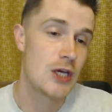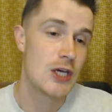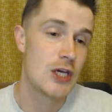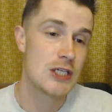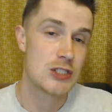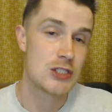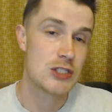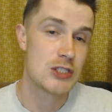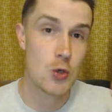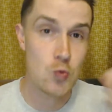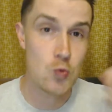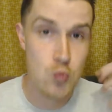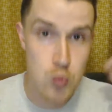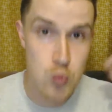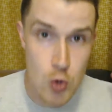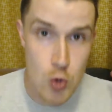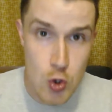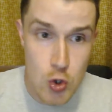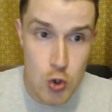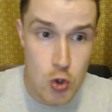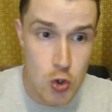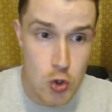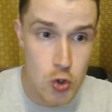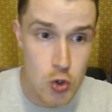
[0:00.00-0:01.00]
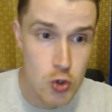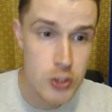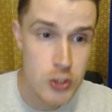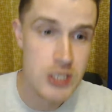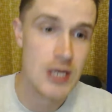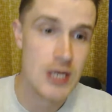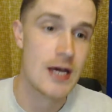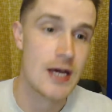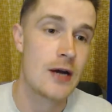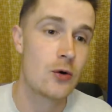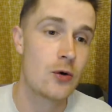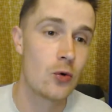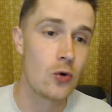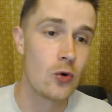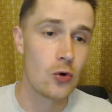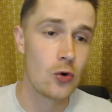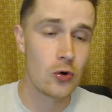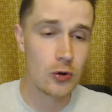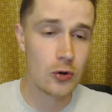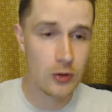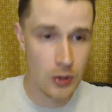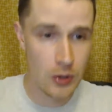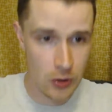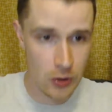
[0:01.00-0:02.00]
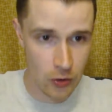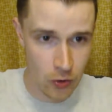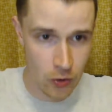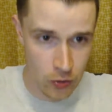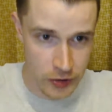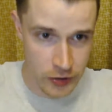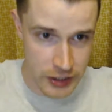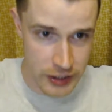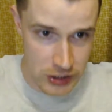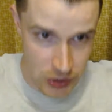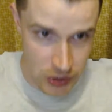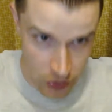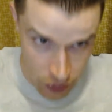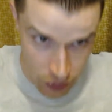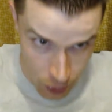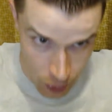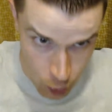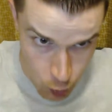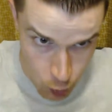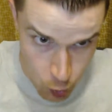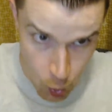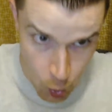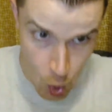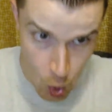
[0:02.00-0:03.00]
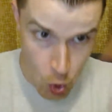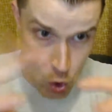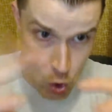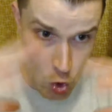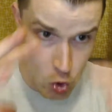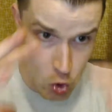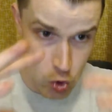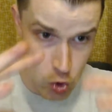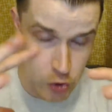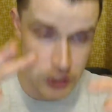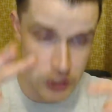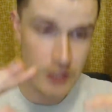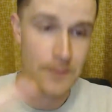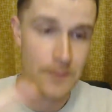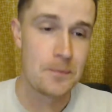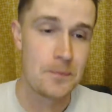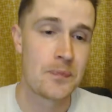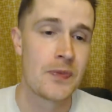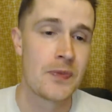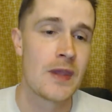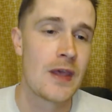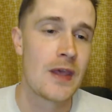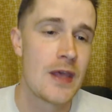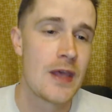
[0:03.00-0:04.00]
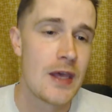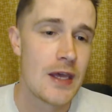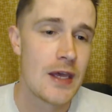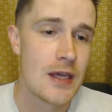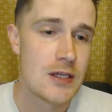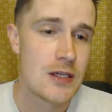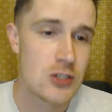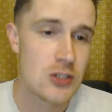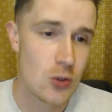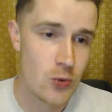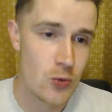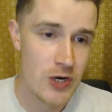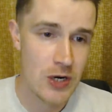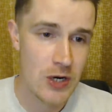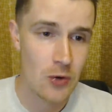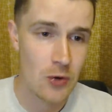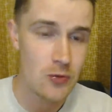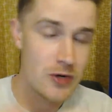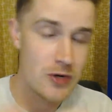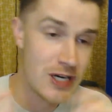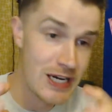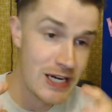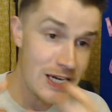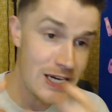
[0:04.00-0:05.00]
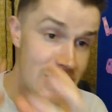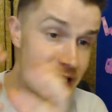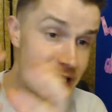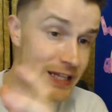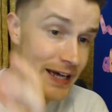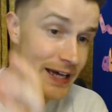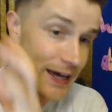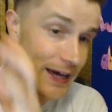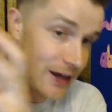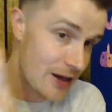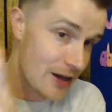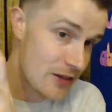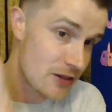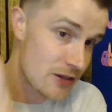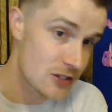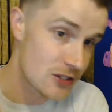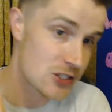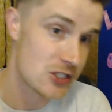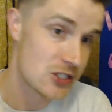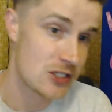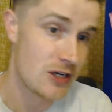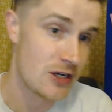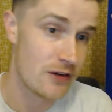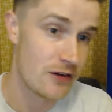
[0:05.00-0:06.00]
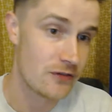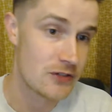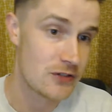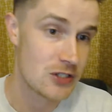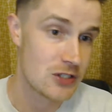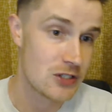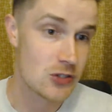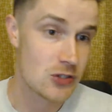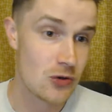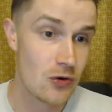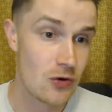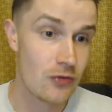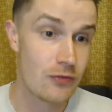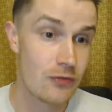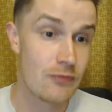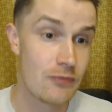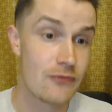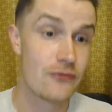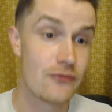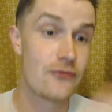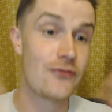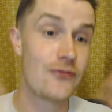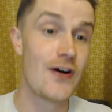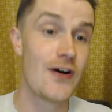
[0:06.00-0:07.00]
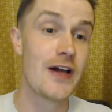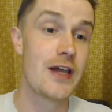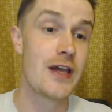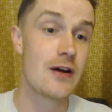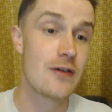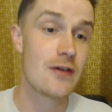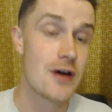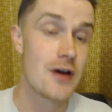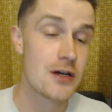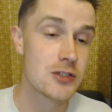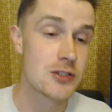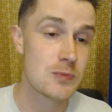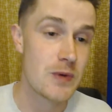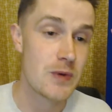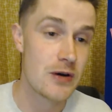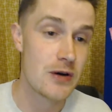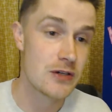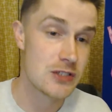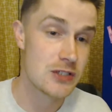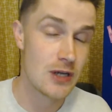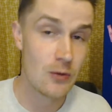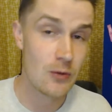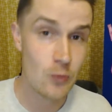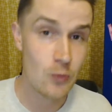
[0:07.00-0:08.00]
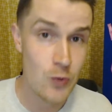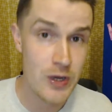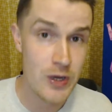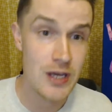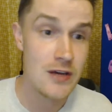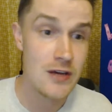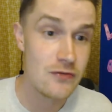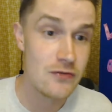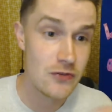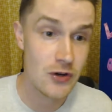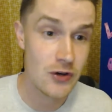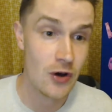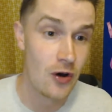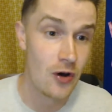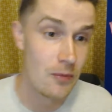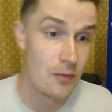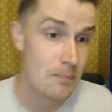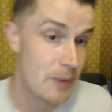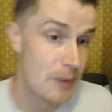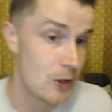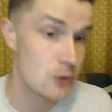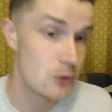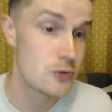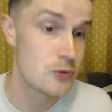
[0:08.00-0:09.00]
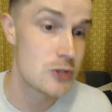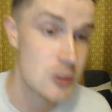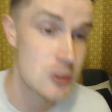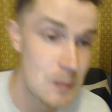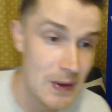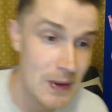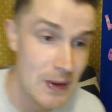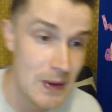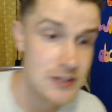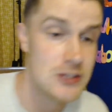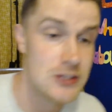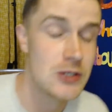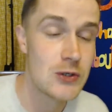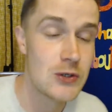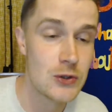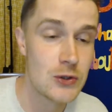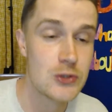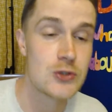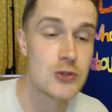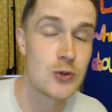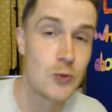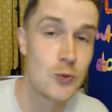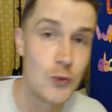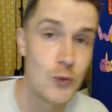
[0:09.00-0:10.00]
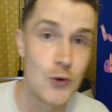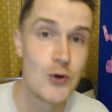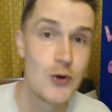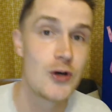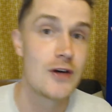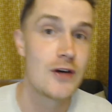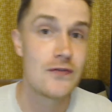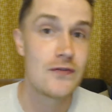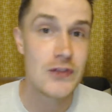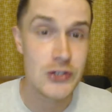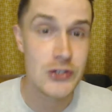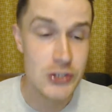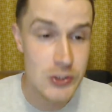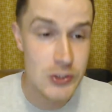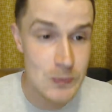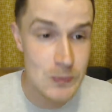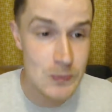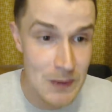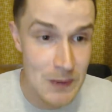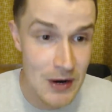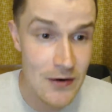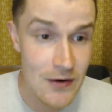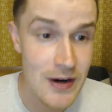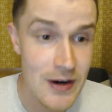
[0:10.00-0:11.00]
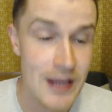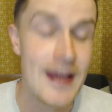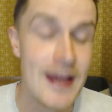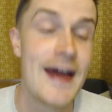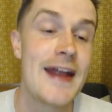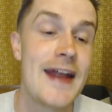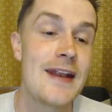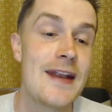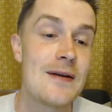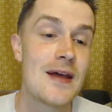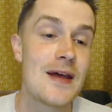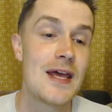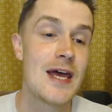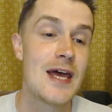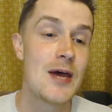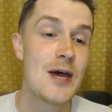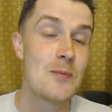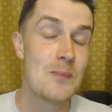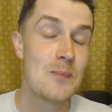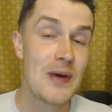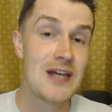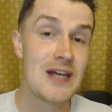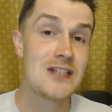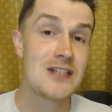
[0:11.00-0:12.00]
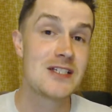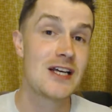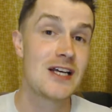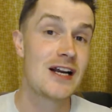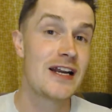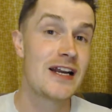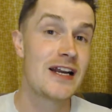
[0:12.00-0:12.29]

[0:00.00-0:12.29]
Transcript: and all glories on the Word. So we don't need that other stuff to sort of fire our spirits up. We've got post-Pentecostal work of the Spirit, and basically